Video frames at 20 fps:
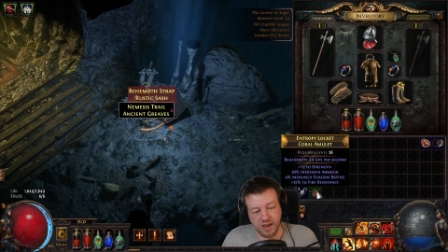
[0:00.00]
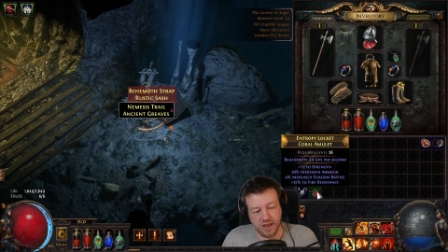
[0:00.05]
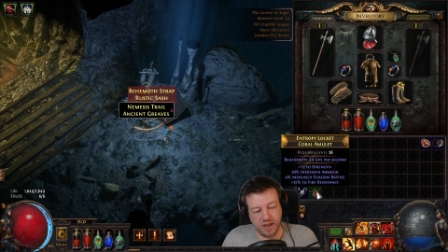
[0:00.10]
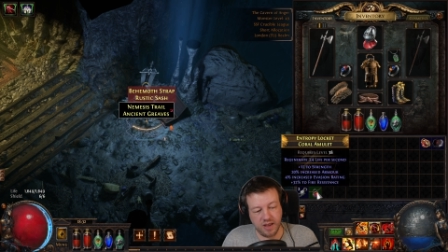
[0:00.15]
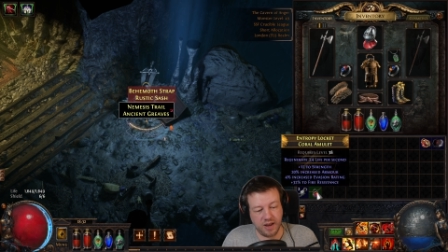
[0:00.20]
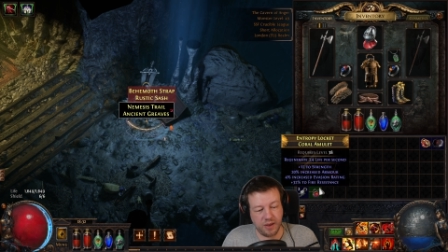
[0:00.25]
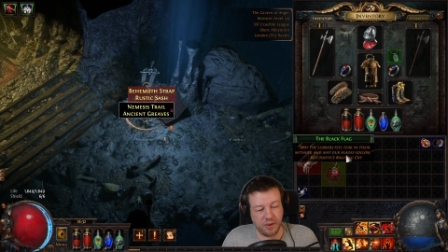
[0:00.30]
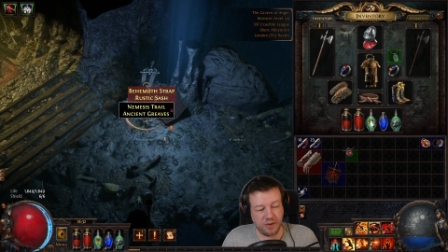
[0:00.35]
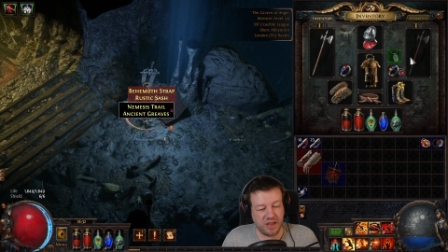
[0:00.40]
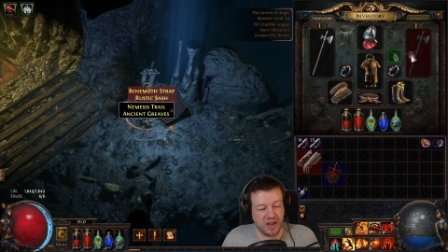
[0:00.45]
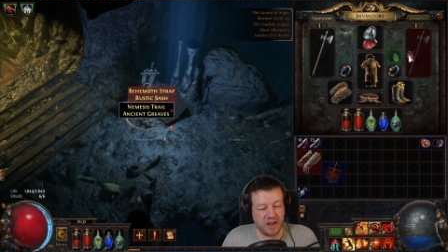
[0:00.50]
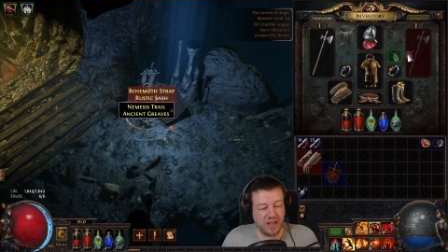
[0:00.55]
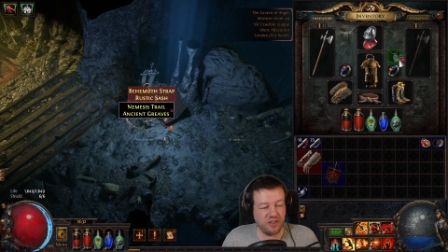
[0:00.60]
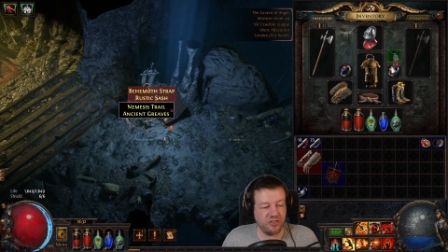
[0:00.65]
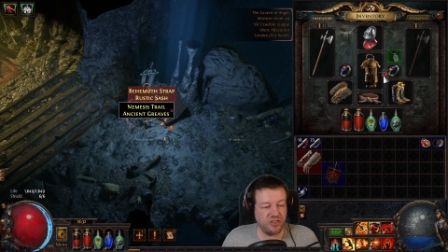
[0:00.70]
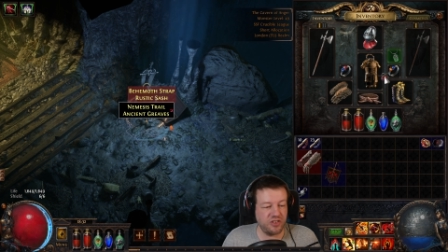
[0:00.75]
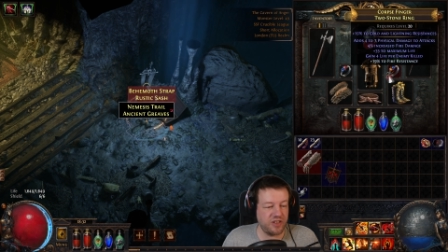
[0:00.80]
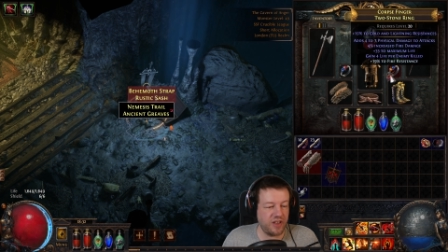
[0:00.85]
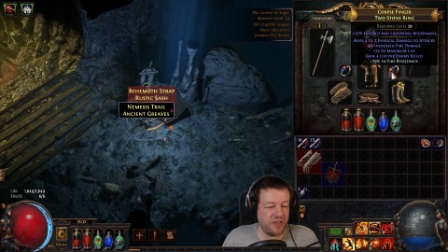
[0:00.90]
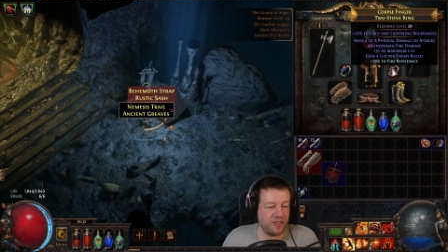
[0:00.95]
Now, I can
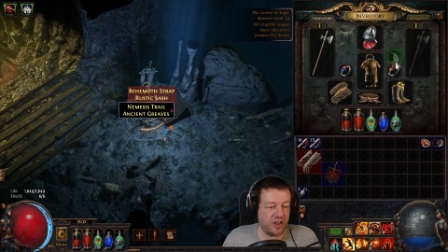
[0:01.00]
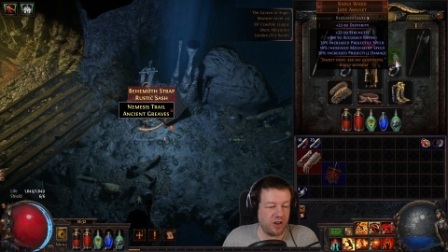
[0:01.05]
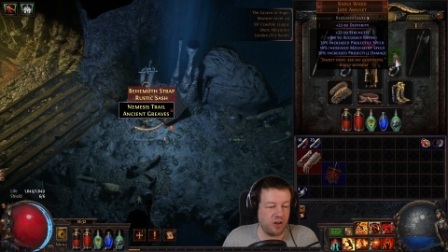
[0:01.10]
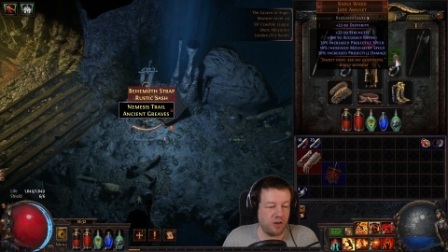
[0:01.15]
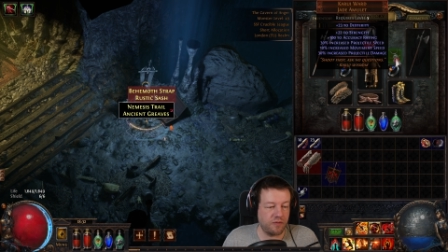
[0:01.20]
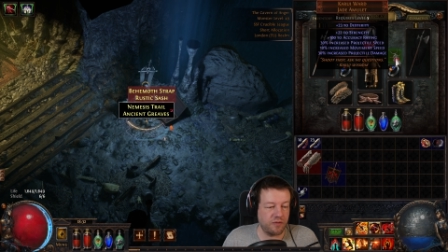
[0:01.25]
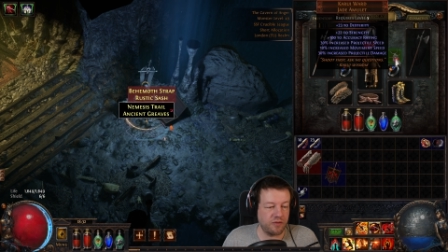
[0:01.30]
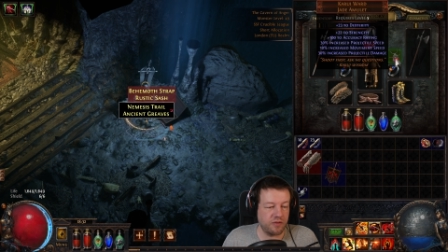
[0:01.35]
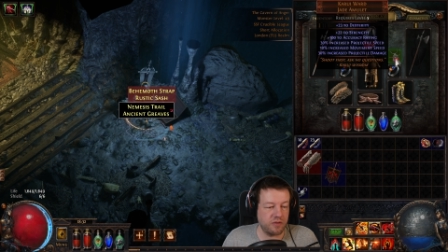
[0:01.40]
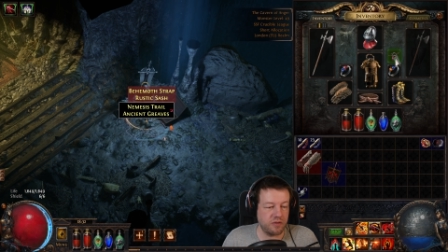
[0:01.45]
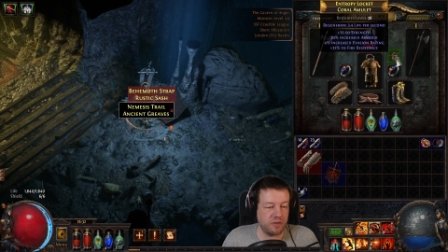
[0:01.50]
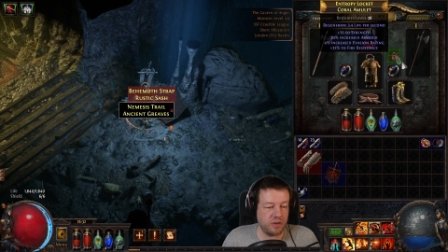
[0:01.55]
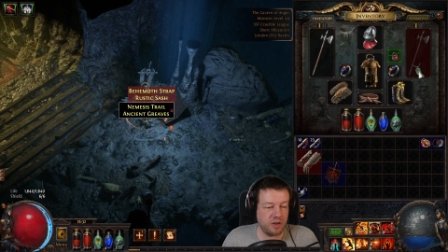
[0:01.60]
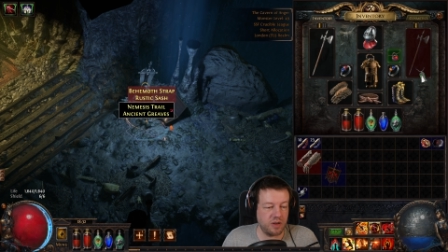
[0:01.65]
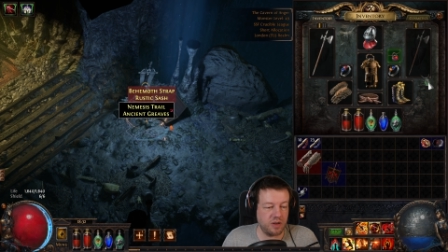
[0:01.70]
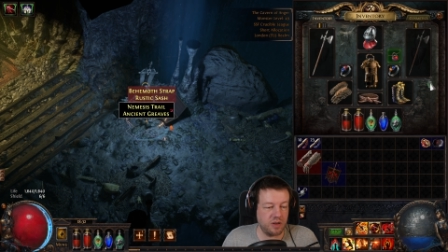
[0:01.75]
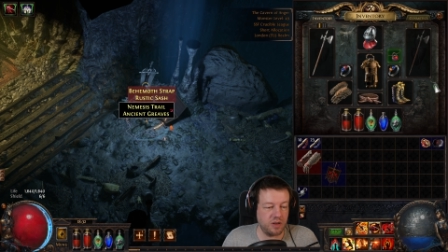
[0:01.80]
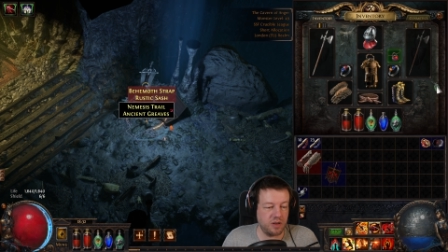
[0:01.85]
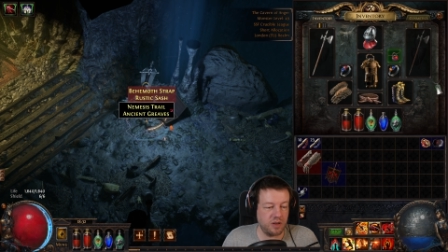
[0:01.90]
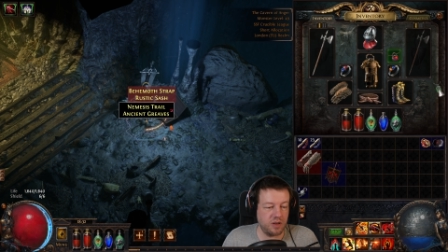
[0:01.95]
actually take that off, or
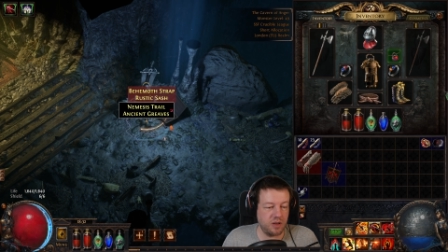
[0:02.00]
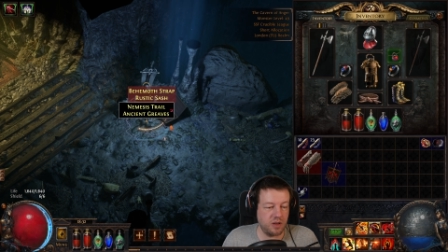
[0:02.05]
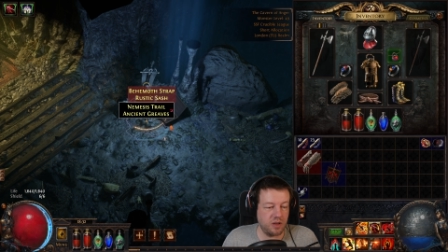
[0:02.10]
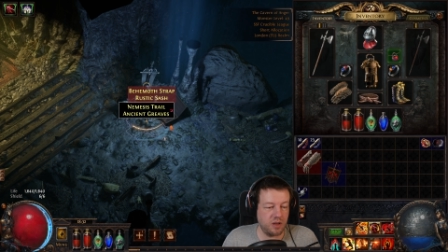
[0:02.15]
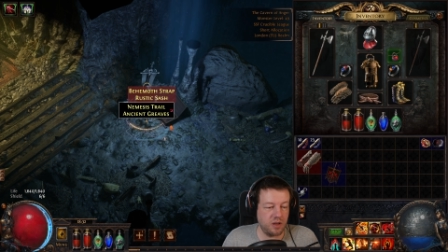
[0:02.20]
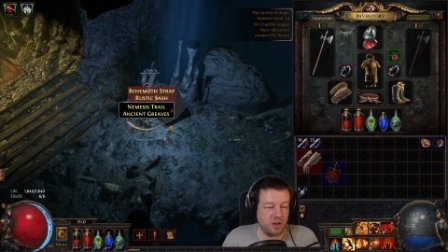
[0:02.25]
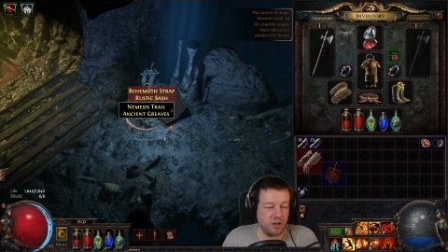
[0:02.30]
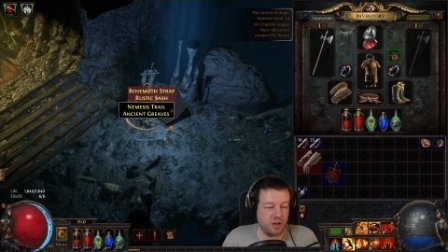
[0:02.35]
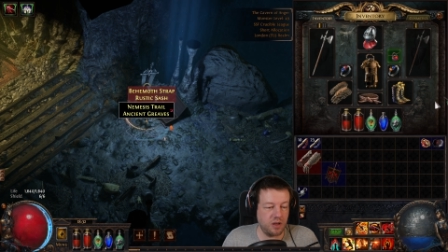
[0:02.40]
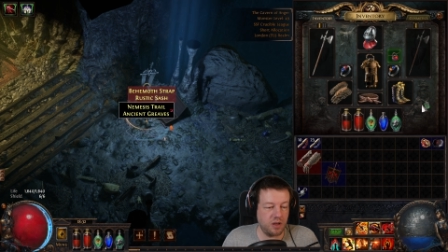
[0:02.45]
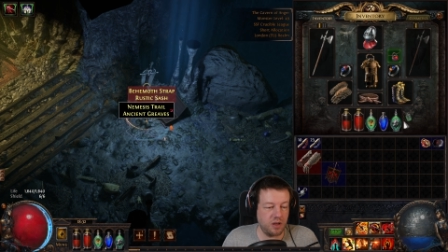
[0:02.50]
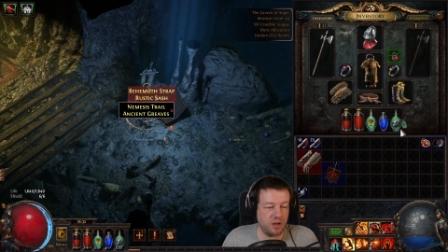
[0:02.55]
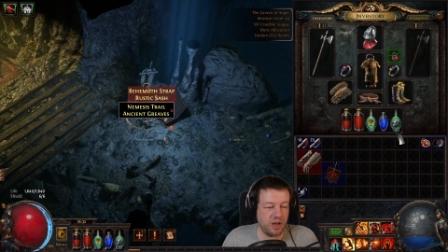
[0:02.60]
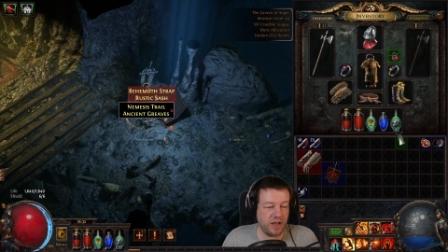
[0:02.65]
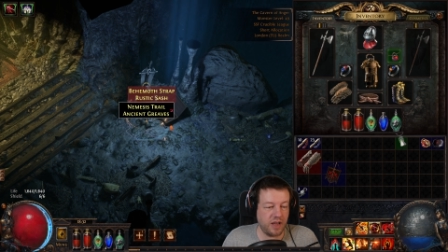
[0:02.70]
I